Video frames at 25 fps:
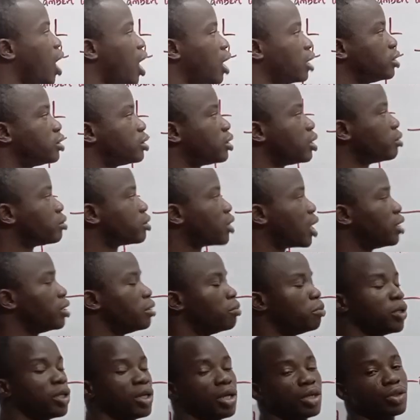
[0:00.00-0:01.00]
the same time, the
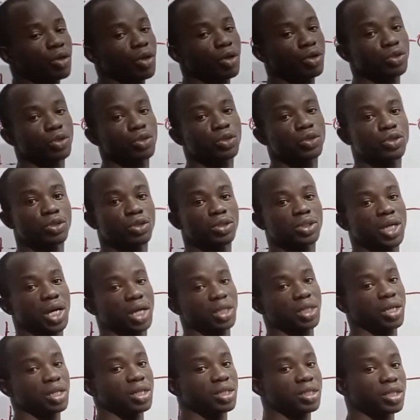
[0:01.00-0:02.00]
parent also shows that there
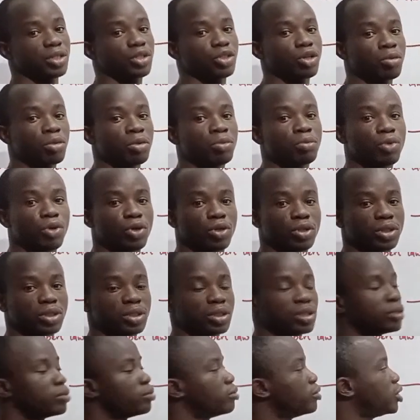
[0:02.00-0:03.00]
is a double bond
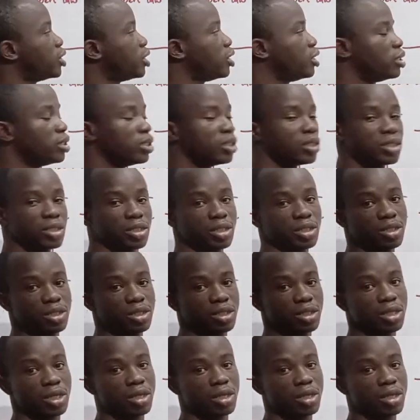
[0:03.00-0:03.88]
in the system